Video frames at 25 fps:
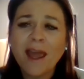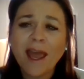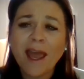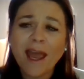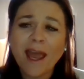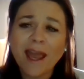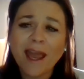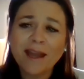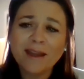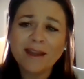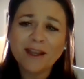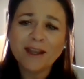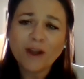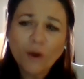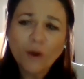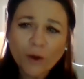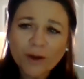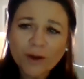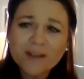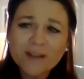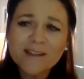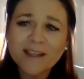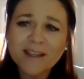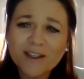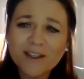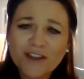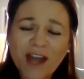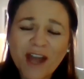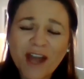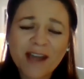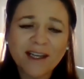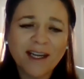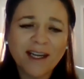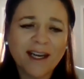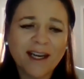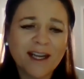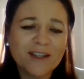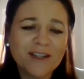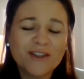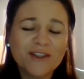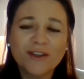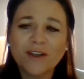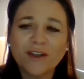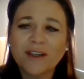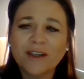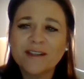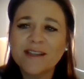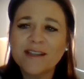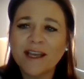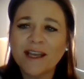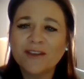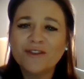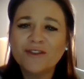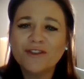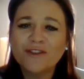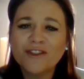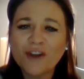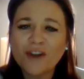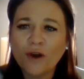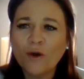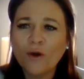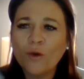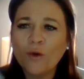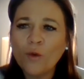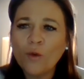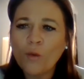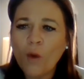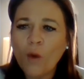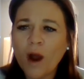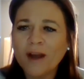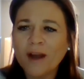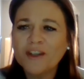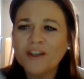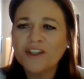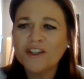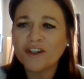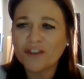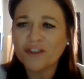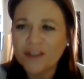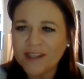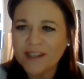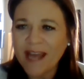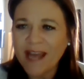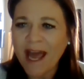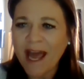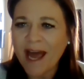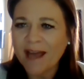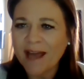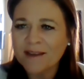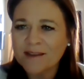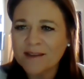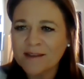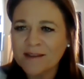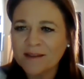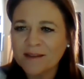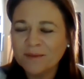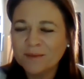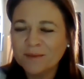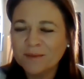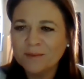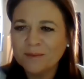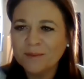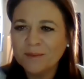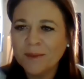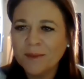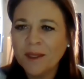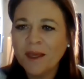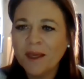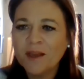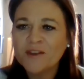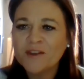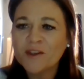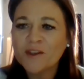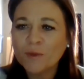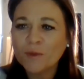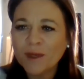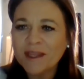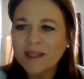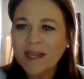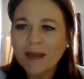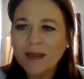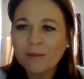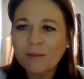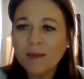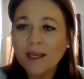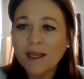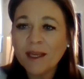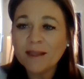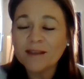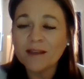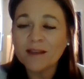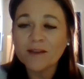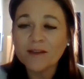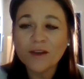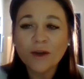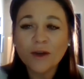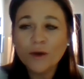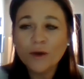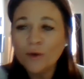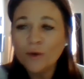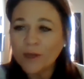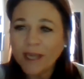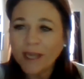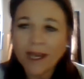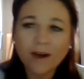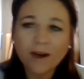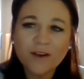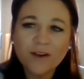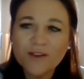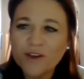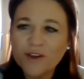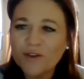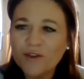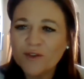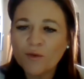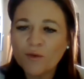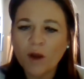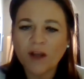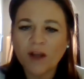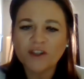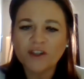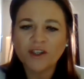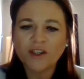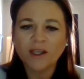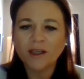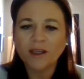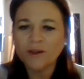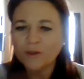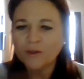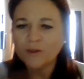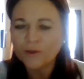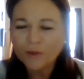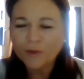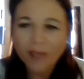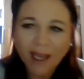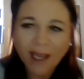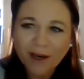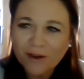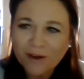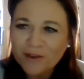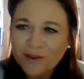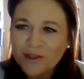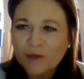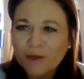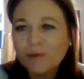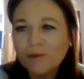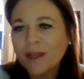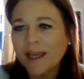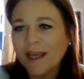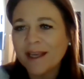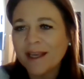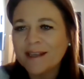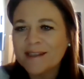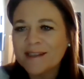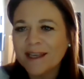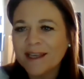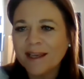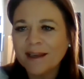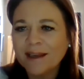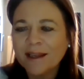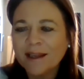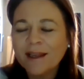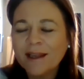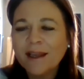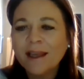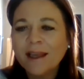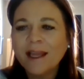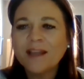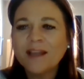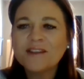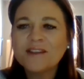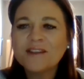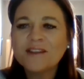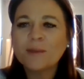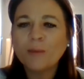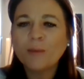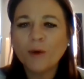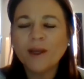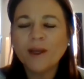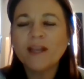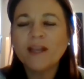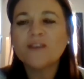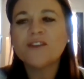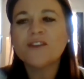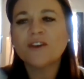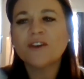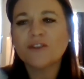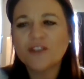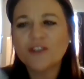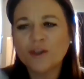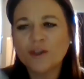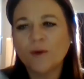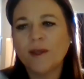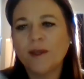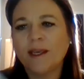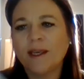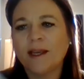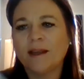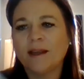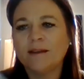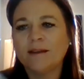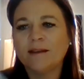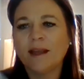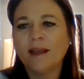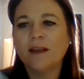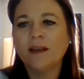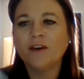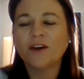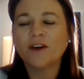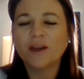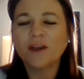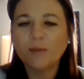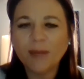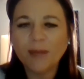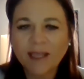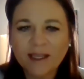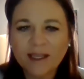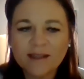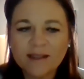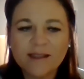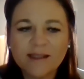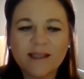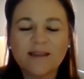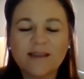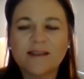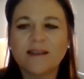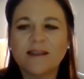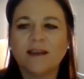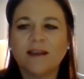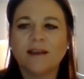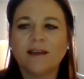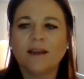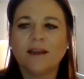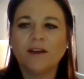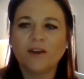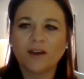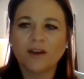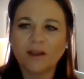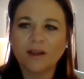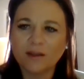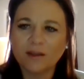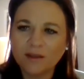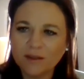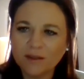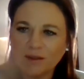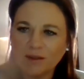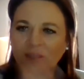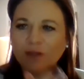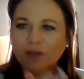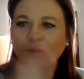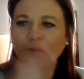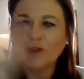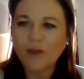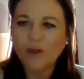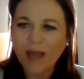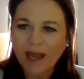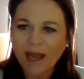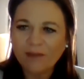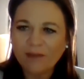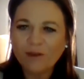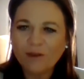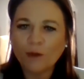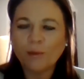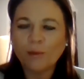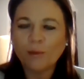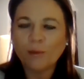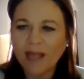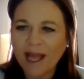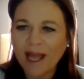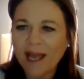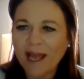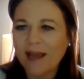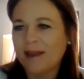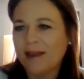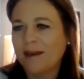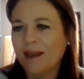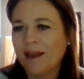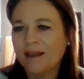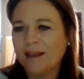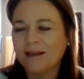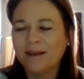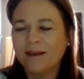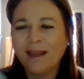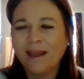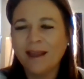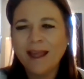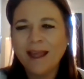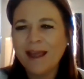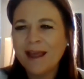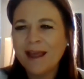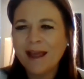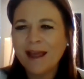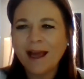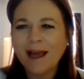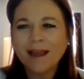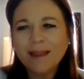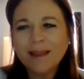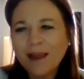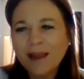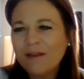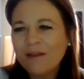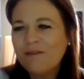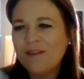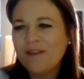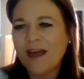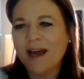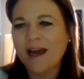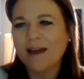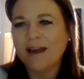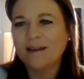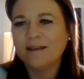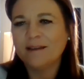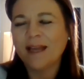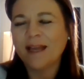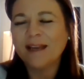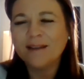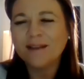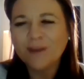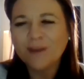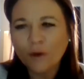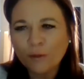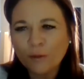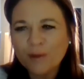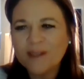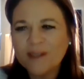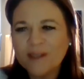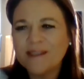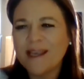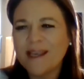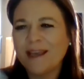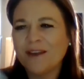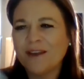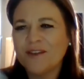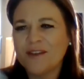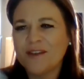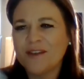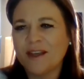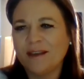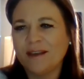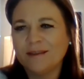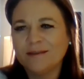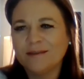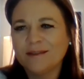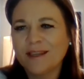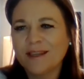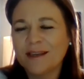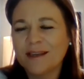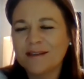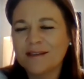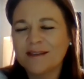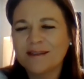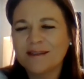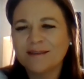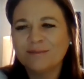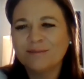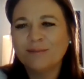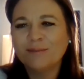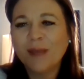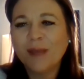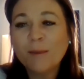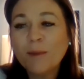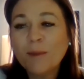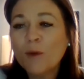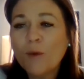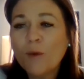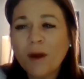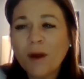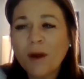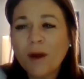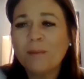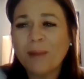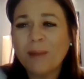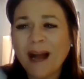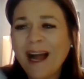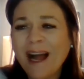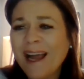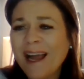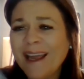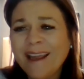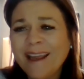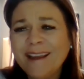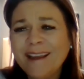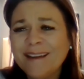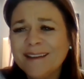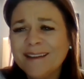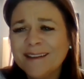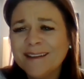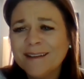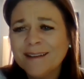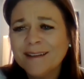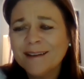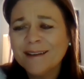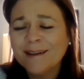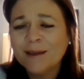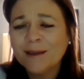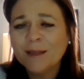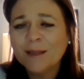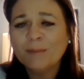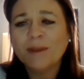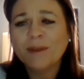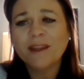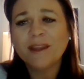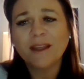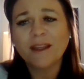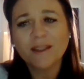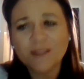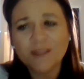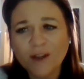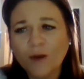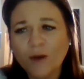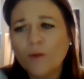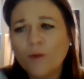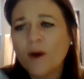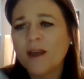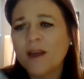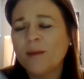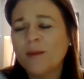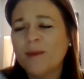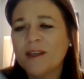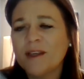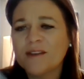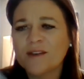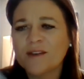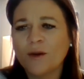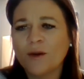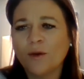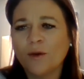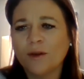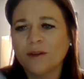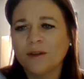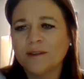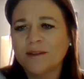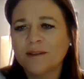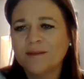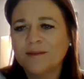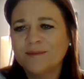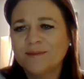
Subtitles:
And the course that Janet and I took said, don't watch your stats. So what that means is, who cares who's watching it? Who cares who likes it? It's the point is you're doing it, and you're going to be consistent, and you're going to, you have your plan. And I love that. And don't be salesy, because people want to buy, but they don't want to be sold.